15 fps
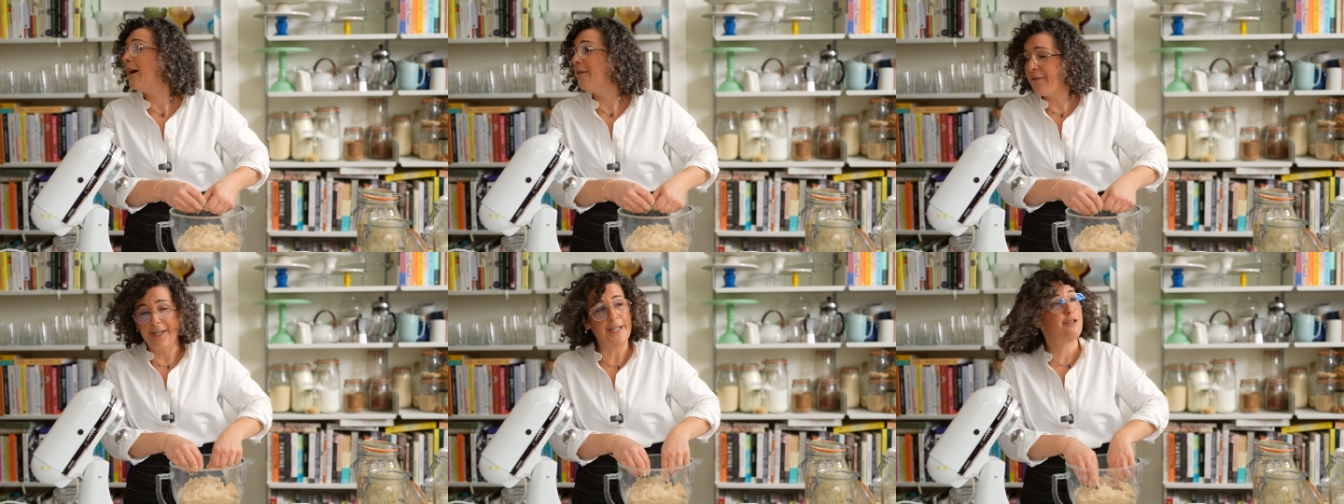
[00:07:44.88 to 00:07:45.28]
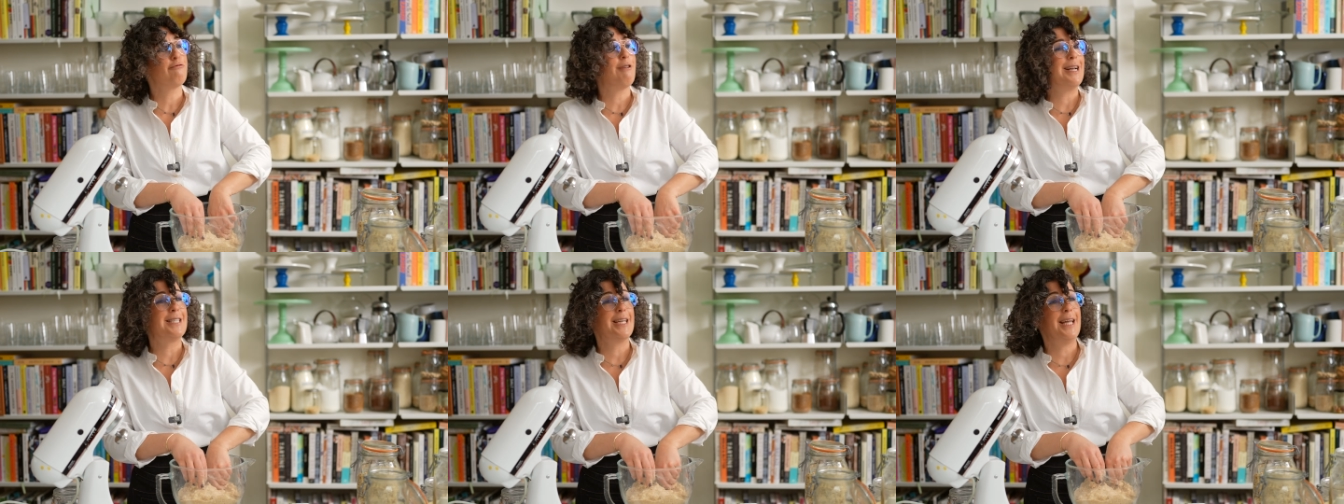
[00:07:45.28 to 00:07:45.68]
oven is
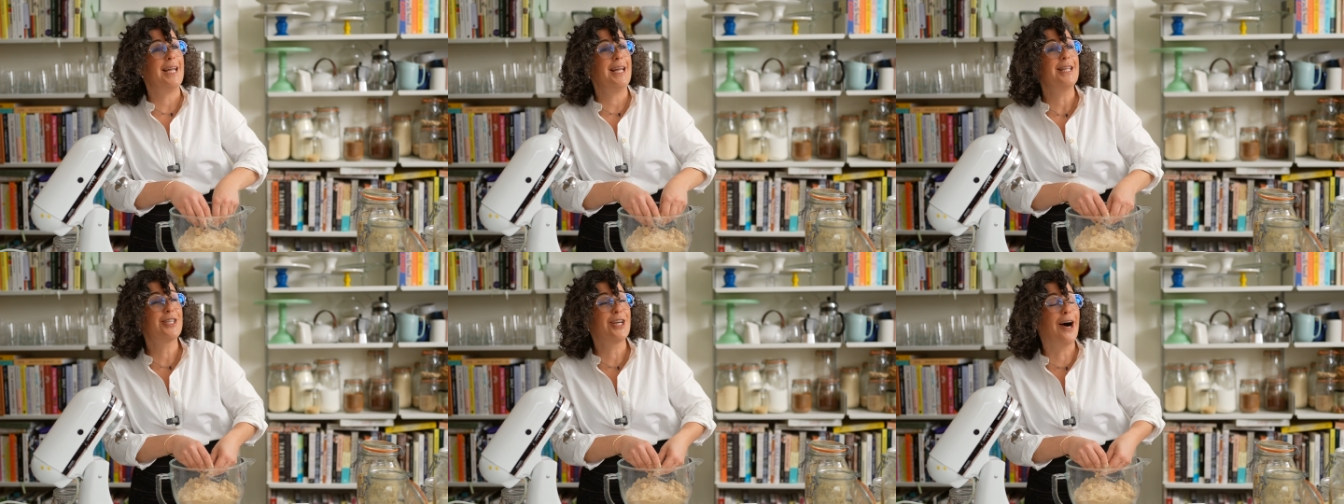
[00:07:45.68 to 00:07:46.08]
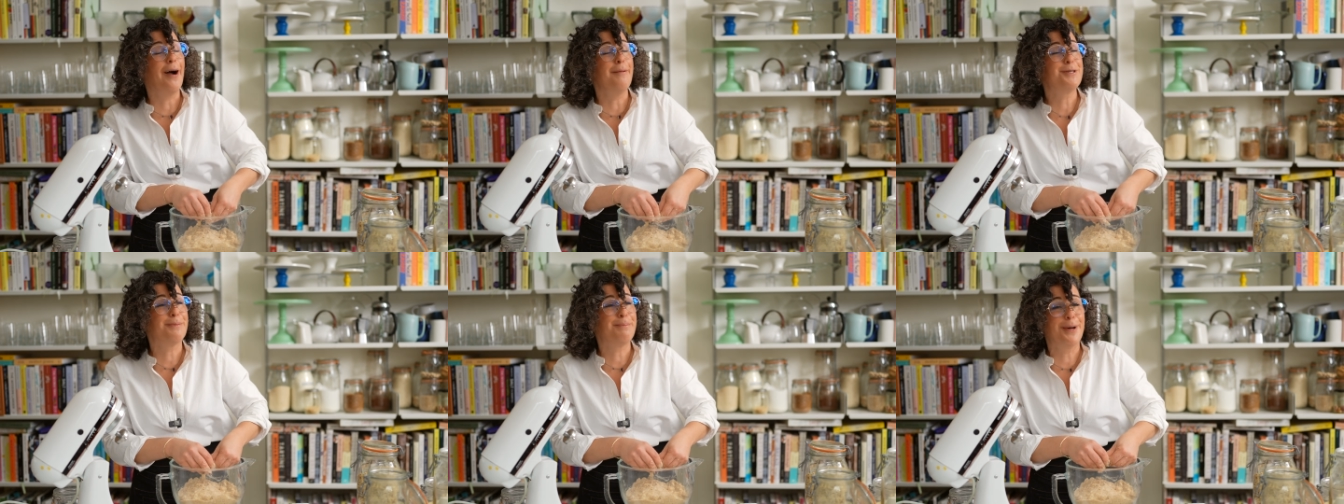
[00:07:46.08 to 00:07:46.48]
ready.
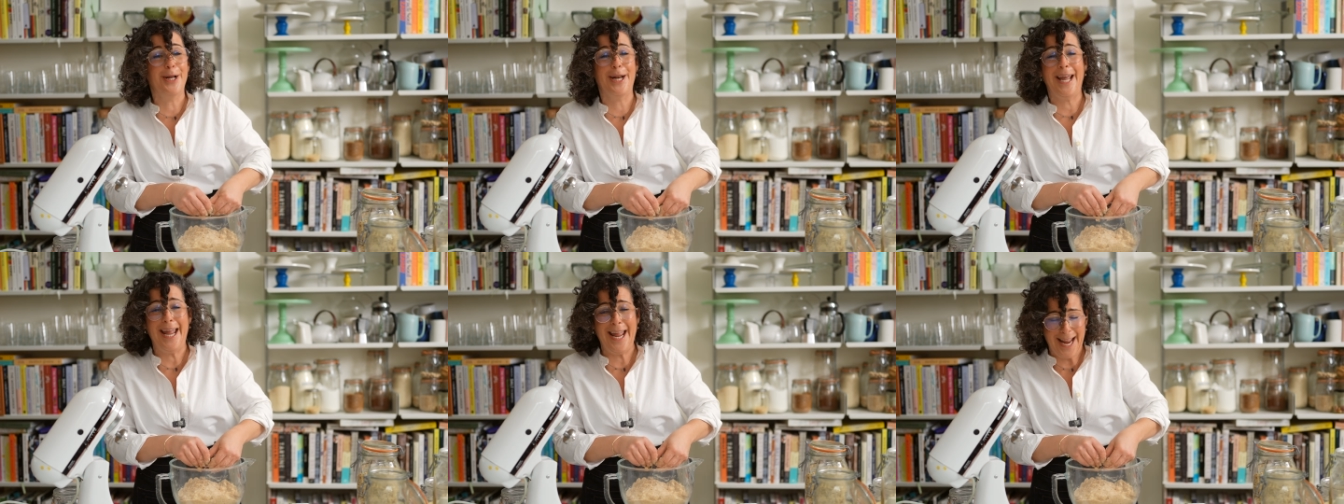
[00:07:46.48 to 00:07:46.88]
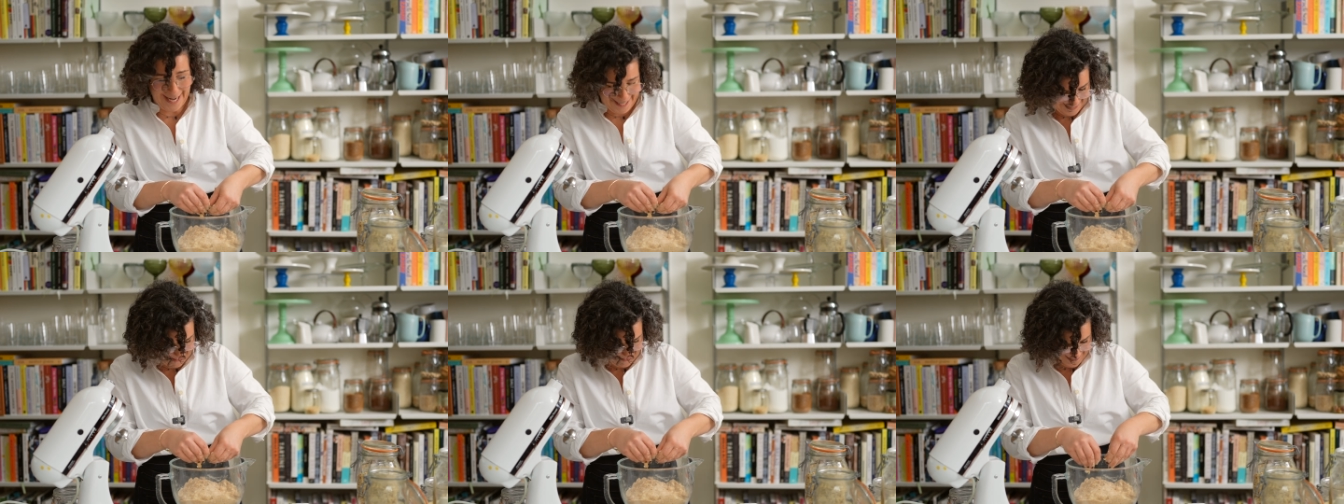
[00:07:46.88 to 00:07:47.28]
Time to put it
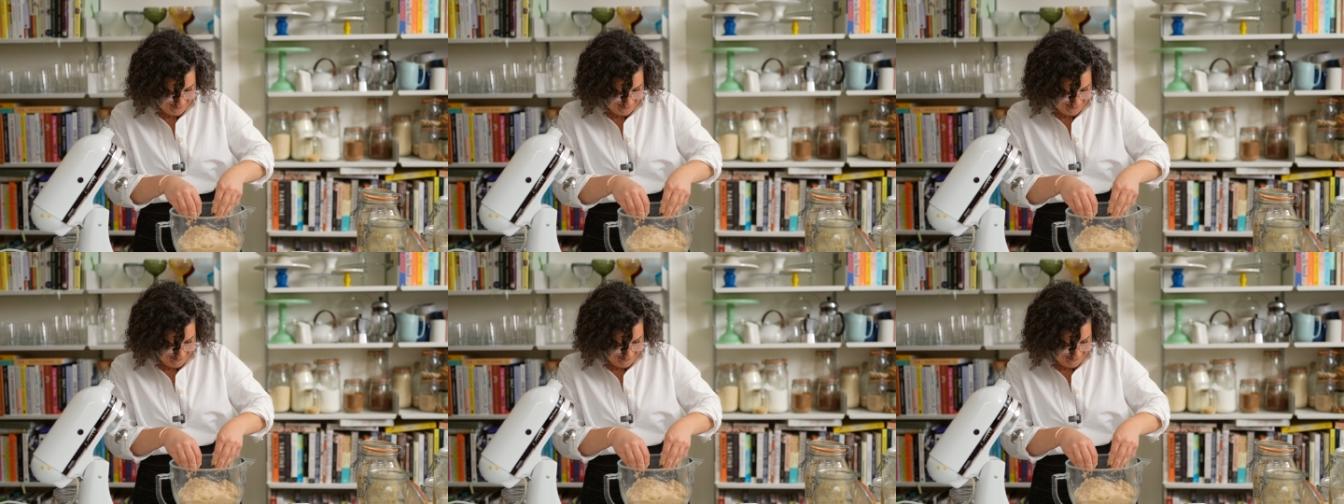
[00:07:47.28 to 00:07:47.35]
in.